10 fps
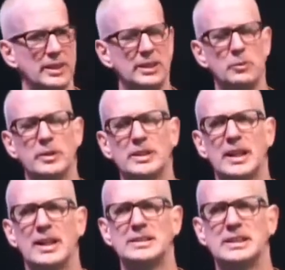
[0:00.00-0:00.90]
And then one
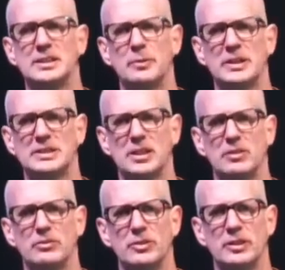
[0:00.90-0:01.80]
day I said to
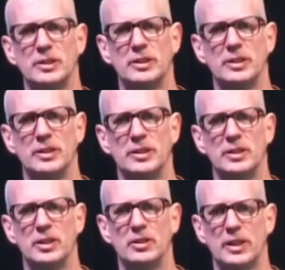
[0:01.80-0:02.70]
myself,
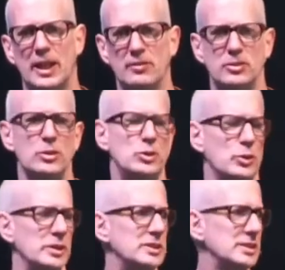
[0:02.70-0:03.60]
okay, I have 2
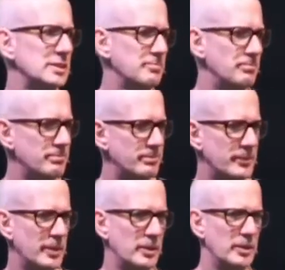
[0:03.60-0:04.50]
choices.
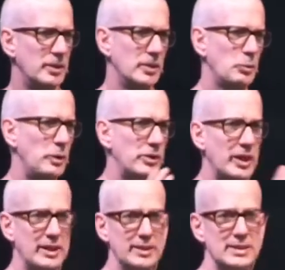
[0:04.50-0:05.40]
We either
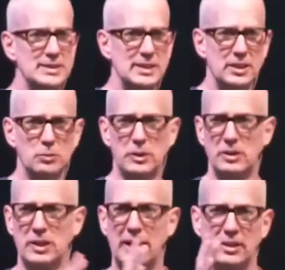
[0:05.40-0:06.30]
end this thing,
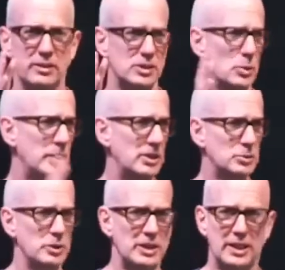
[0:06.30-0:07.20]
we end the 20
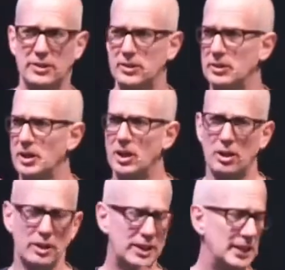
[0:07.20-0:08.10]
years we're together,
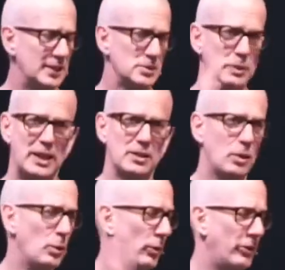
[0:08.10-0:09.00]
our kids, we end the
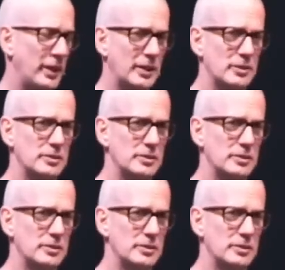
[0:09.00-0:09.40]
whole thing.